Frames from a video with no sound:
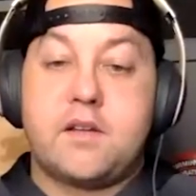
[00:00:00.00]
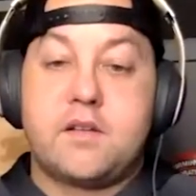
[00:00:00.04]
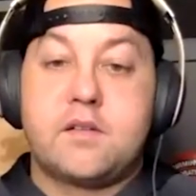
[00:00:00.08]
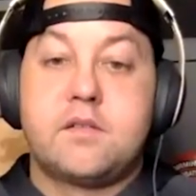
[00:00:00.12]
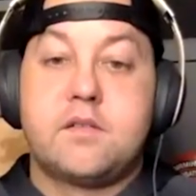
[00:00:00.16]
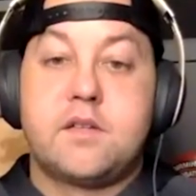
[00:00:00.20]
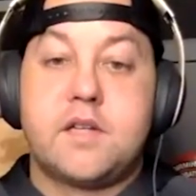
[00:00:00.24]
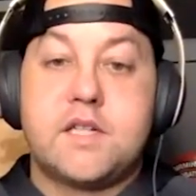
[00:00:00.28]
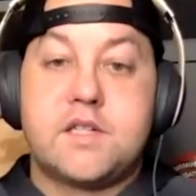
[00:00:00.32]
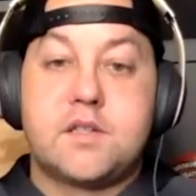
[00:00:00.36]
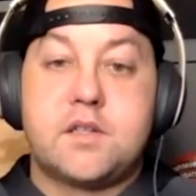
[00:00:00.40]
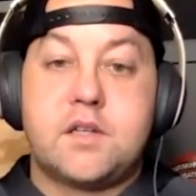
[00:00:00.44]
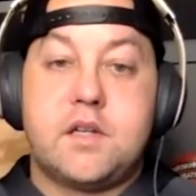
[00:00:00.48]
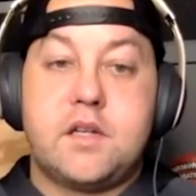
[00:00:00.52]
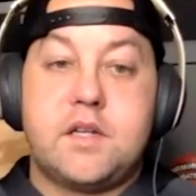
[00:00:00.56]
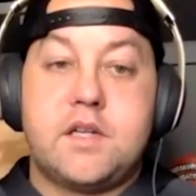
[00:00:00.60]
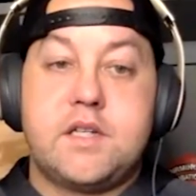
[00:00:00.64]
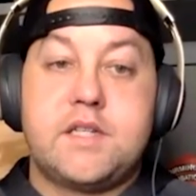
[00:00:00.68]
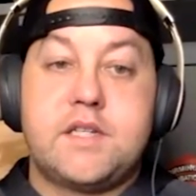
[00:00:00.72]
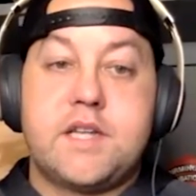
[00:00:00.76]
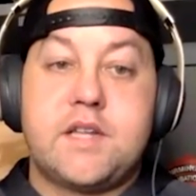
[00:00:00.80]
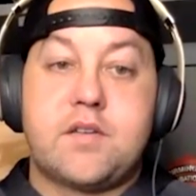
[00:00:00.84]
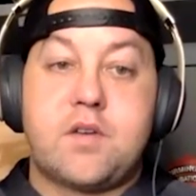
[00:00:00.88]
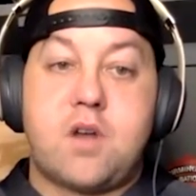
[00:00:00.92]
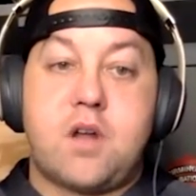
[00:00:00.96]
He's
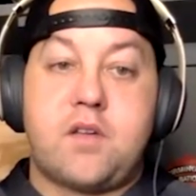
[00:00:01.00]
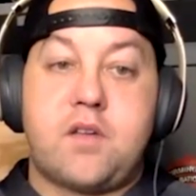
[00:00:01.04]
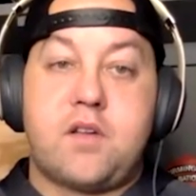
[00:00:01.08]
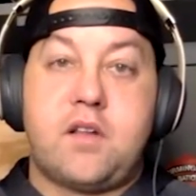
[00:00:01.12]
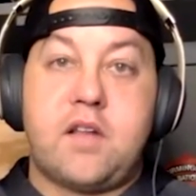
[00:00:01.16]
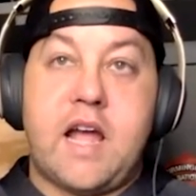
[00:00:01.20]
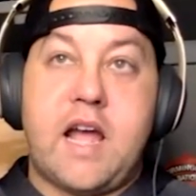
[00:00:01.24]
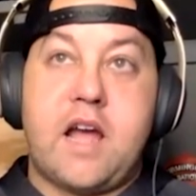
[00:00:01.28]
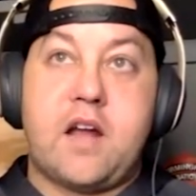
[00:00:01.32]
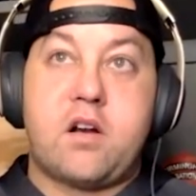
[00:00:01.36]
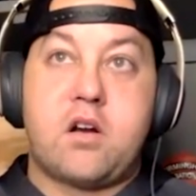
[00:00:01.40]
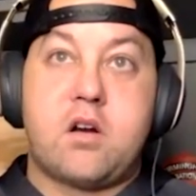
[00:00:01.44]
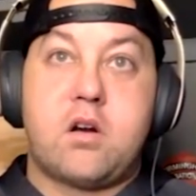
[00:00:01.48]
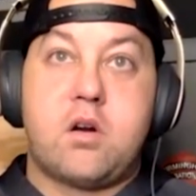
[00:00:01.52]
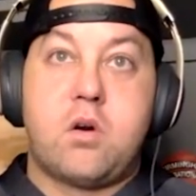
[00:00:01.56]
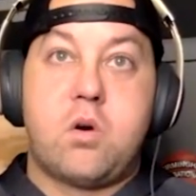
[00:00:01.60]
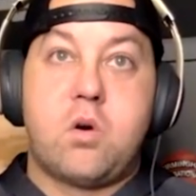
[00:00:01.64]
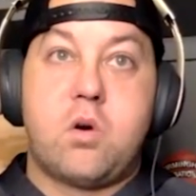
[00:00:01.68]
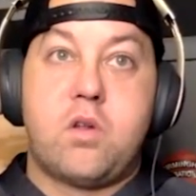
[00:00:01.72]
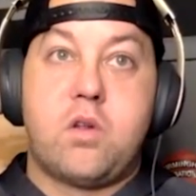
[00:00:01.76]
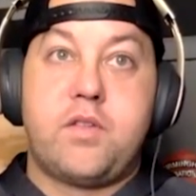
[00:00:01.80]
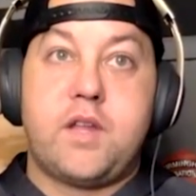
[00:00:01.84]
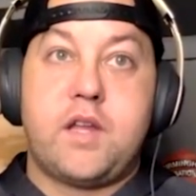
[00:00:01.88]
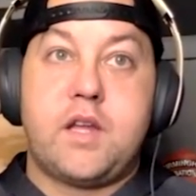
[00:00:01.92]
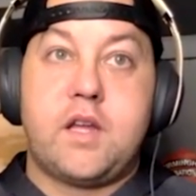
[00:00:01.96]
either on the ladder
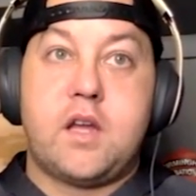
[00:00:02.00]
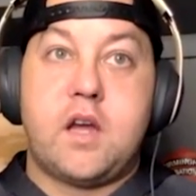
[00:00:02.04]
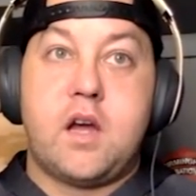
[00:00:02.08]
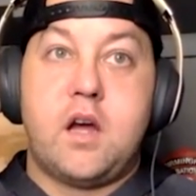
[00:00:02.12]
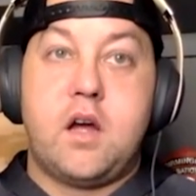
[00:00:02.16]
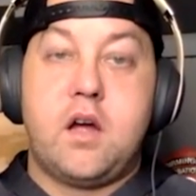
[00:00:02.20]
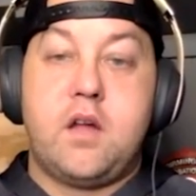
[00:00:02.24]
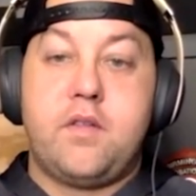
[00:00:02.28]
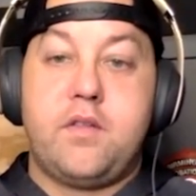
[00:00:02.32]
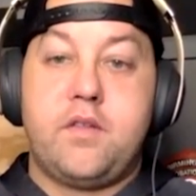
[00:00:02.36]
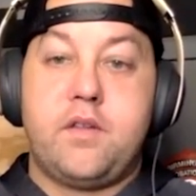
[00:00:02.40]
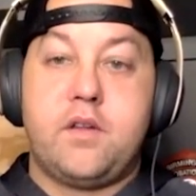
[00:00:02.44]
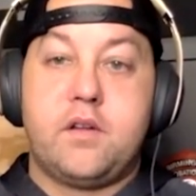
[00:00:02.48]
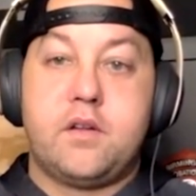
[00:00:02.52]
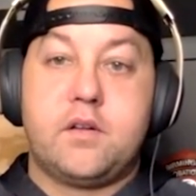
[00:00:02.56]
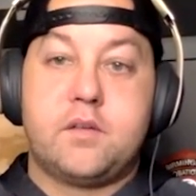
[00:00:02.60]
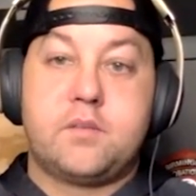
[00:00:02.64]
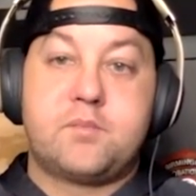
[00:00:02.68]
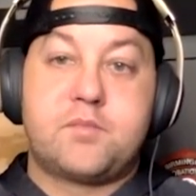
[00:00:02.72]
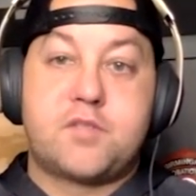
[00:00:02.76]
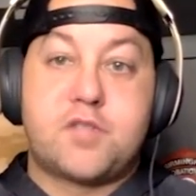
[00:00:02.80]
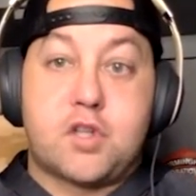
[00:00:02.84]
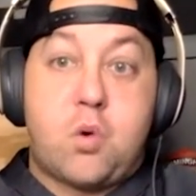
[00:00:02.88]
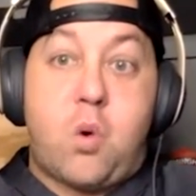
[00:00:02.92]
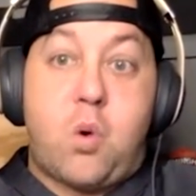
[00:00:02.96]
or the
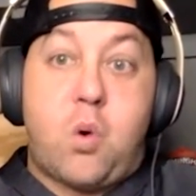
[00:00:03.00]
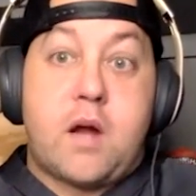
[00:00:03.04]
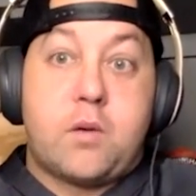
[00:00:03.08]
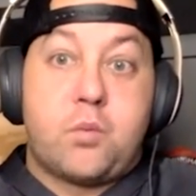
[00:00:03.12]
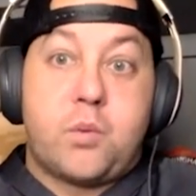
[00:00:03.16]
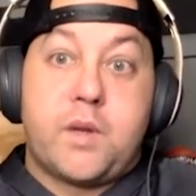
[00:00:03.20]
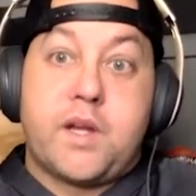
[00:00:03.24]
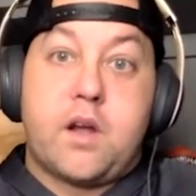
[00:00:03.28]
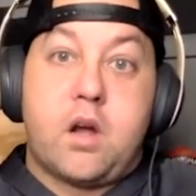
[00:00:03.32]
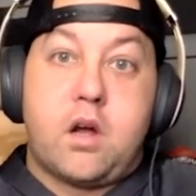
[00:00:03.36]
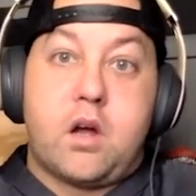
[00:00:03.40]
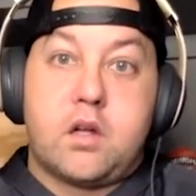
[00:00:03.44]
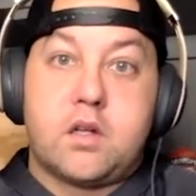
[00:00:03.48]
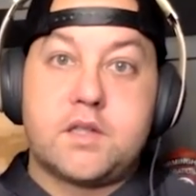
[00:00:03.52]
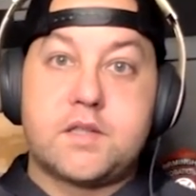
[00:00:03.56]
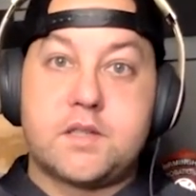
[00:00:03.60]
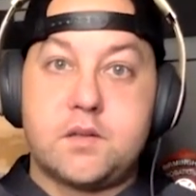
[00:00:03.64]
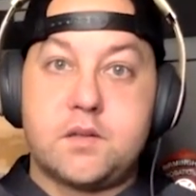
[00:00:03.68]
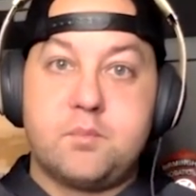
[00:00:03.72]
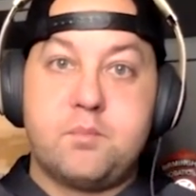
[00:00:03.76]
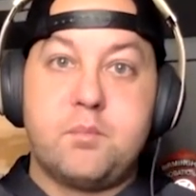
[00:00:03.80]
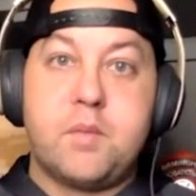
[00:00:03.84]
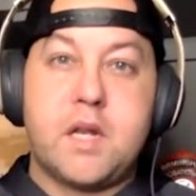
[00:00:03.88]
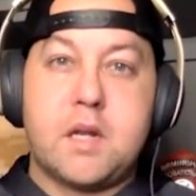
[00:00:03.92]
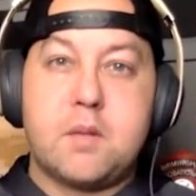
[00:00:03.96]
squad, we call it. It's
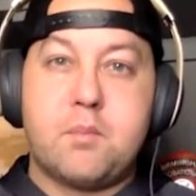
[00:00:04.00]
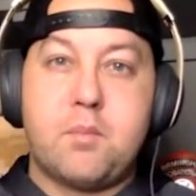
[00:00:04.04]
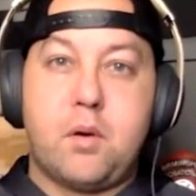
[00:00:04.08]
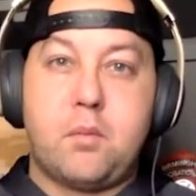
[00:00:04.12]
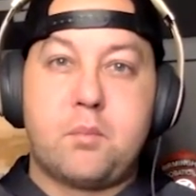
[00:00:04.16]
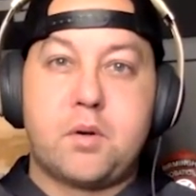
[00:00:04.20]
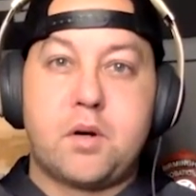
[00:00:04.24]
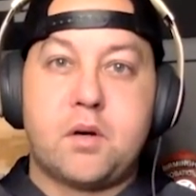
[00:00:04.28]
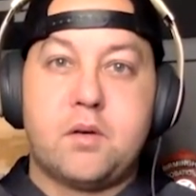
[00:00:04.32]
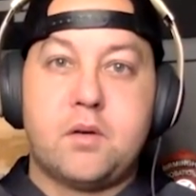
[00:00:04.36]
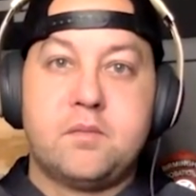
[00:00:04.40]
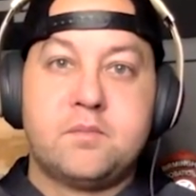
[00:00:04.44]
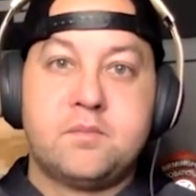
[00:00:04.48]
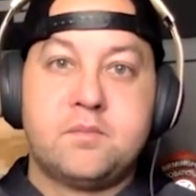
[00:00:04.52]
a mini pumper.